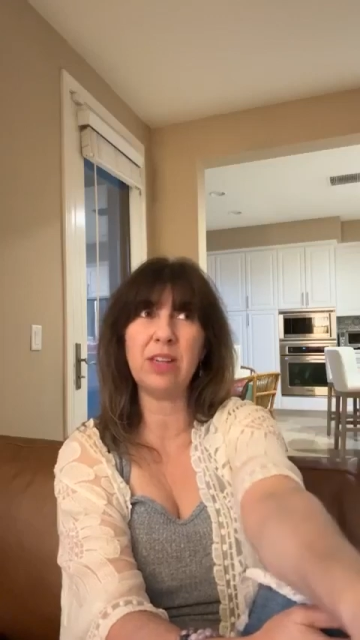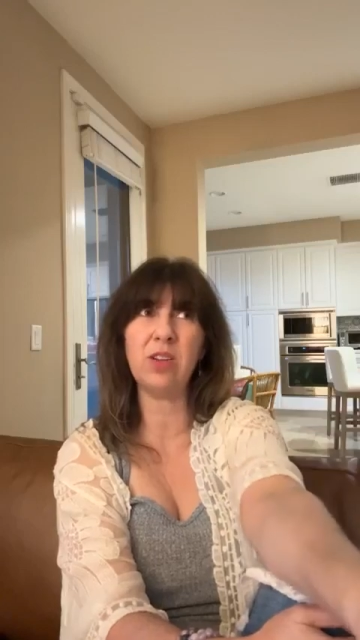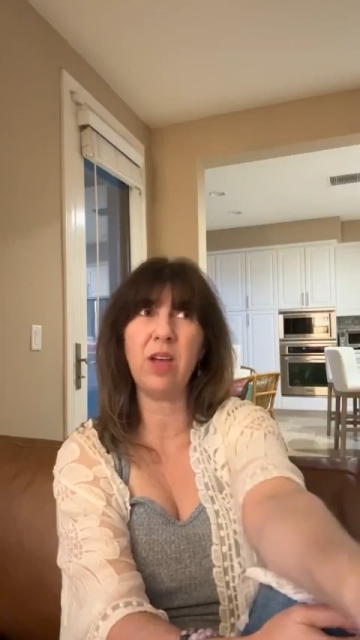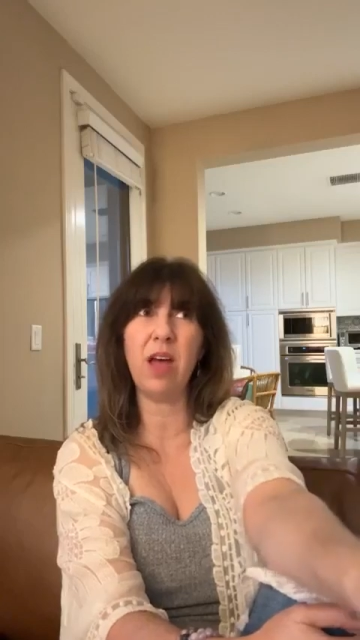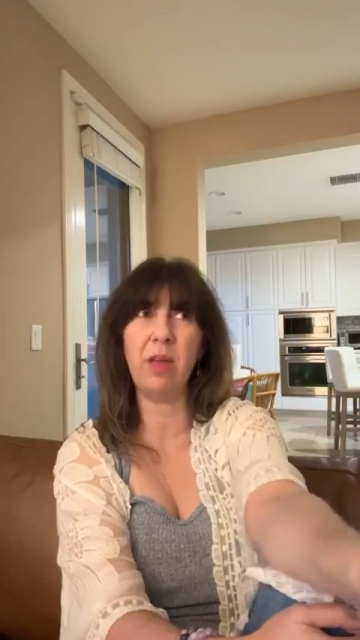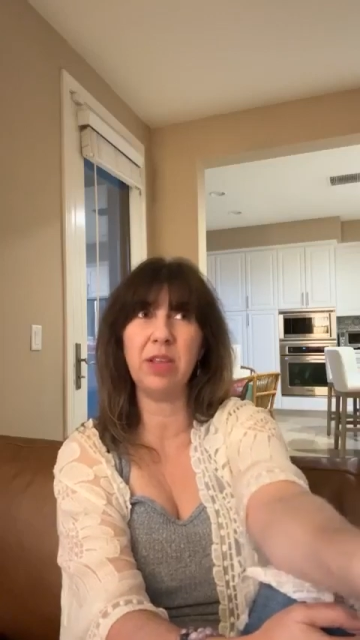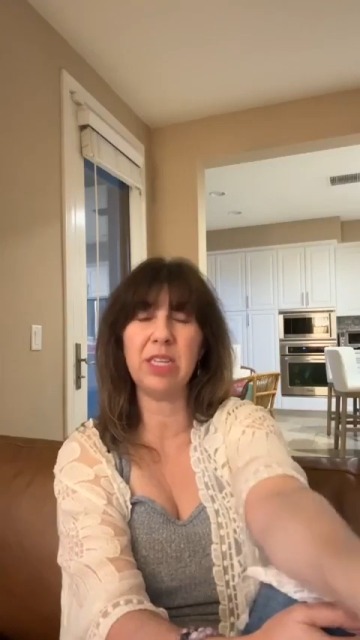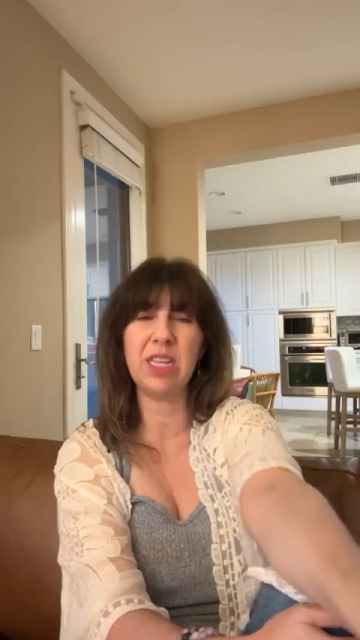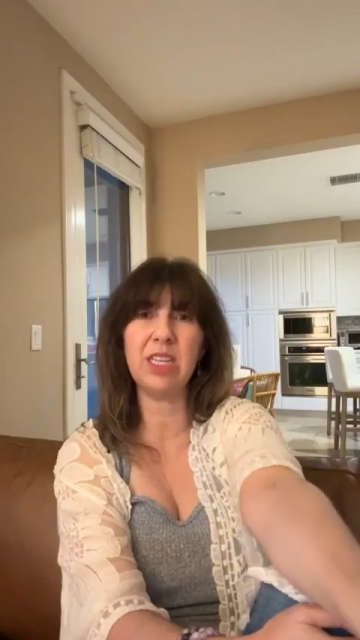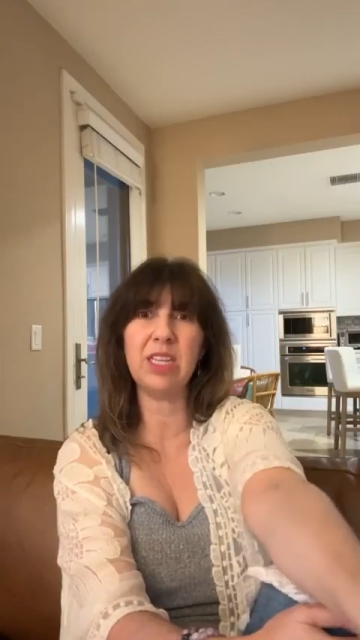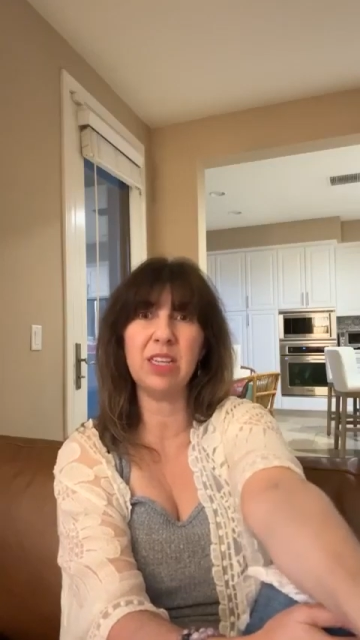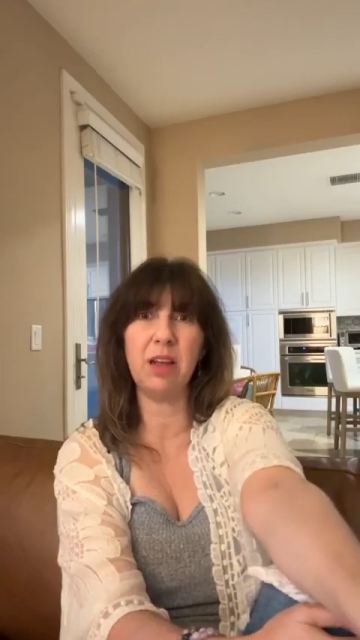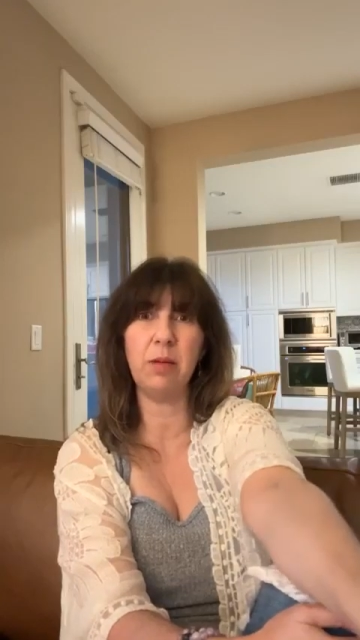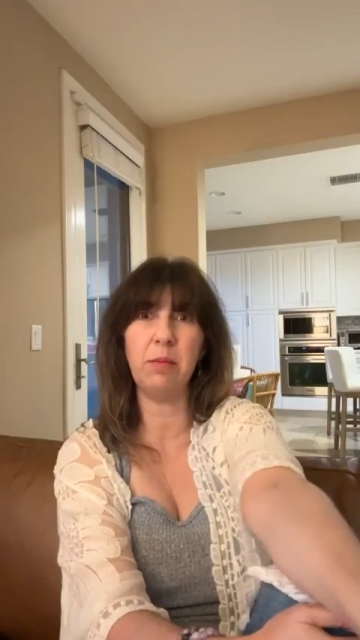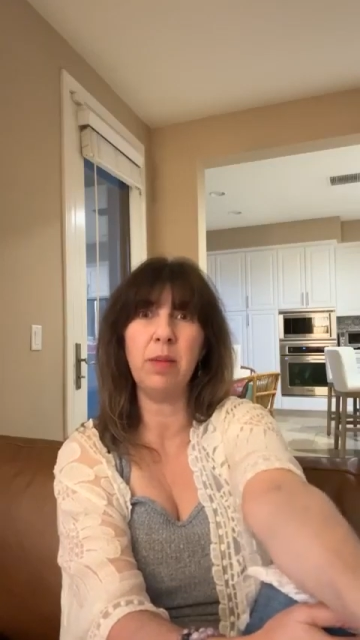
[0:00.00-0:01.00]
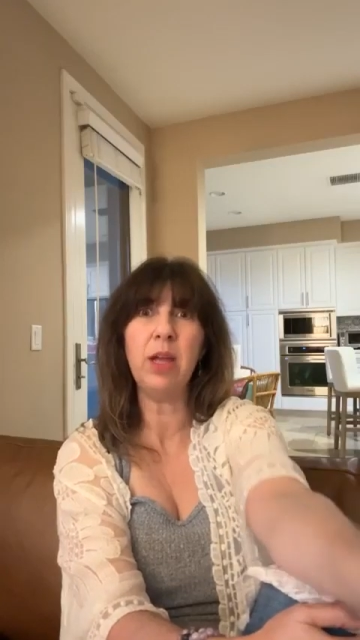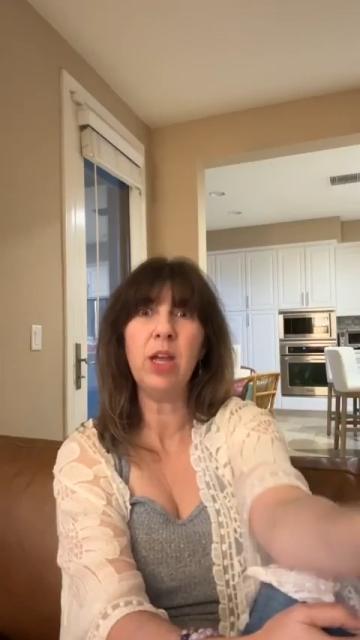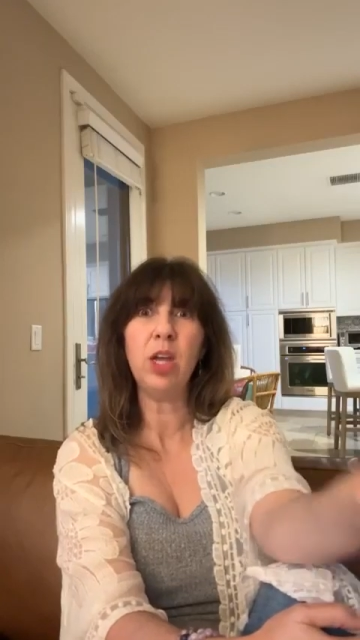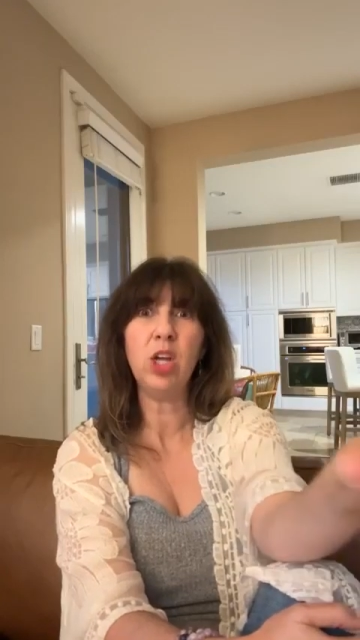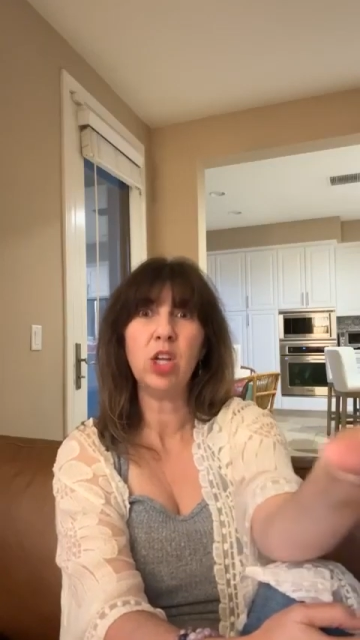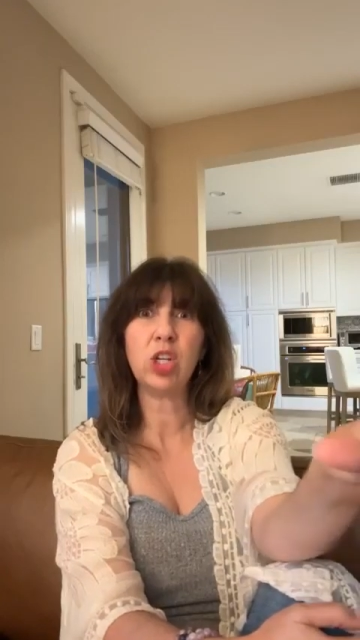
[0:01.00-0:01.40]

the mental health system